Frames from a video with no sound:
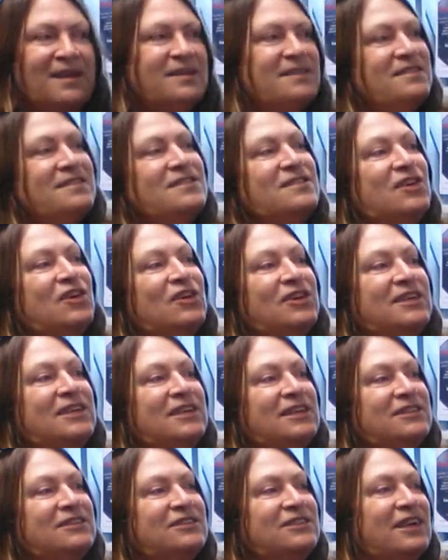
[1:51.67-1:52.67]
So
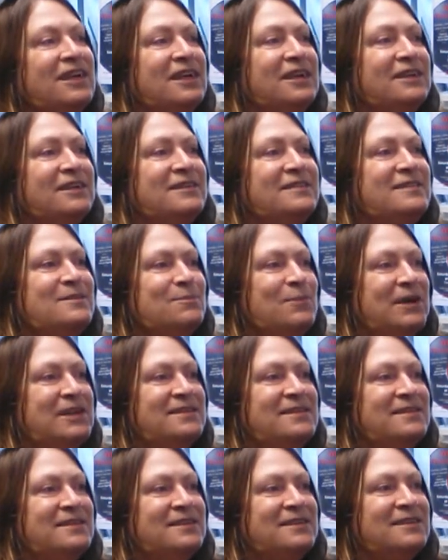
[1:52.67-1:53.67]
glitch art is
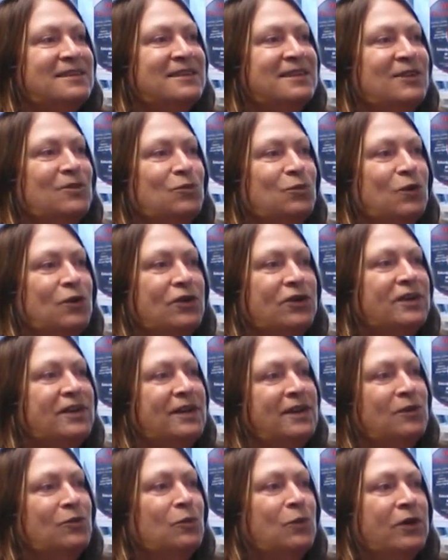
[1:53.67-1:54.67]
basically
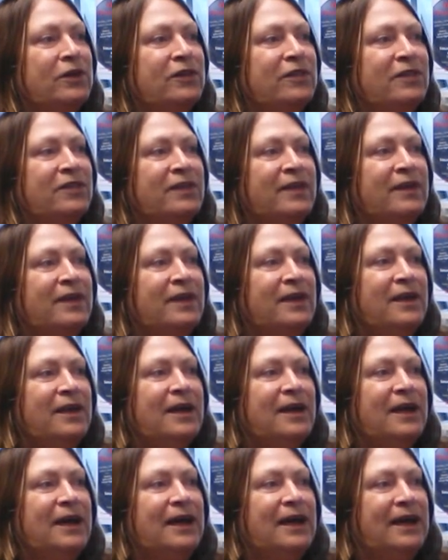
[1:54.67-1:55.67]
working with
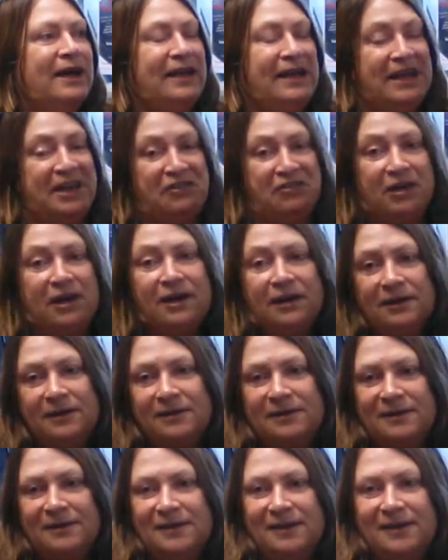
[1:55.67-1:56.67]
error.
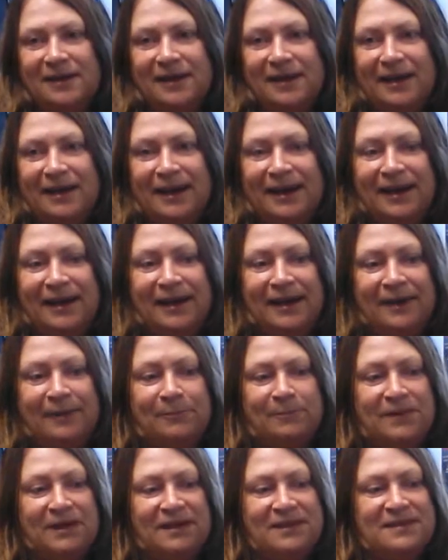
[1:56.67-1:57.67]

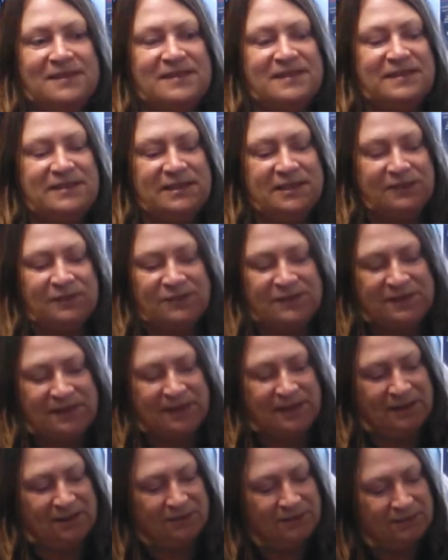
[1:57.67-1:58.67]
Instead of
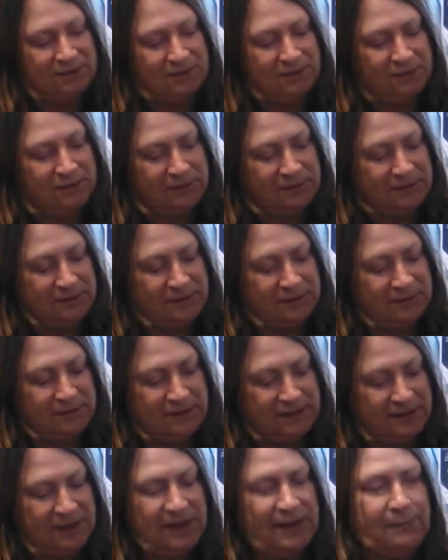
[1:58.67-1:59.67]
saying, oh God, look
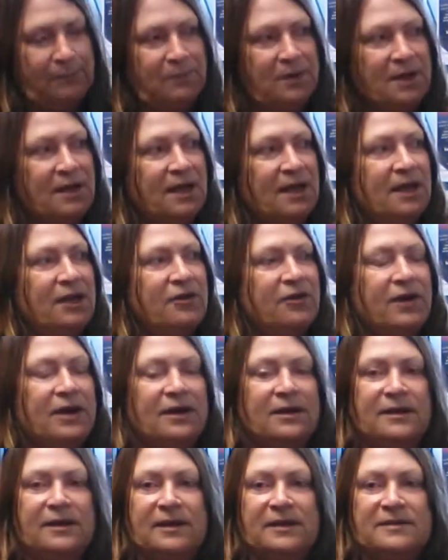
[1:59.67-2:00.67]
at that big
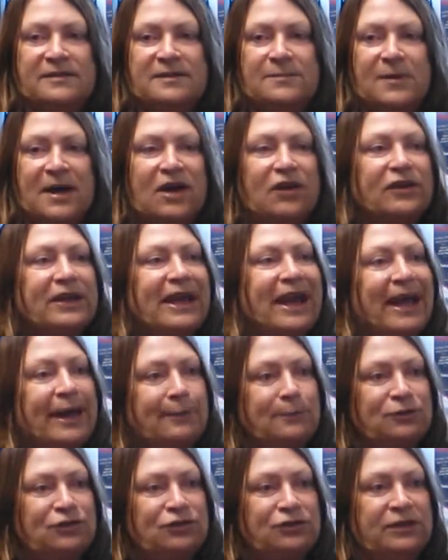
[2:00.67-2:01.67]
error, it's about
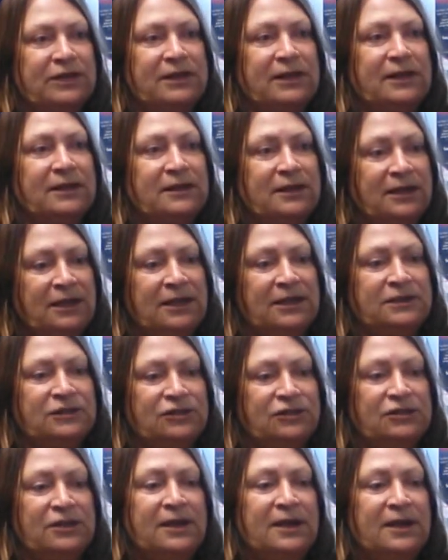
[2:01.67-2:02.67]
capturing a glitch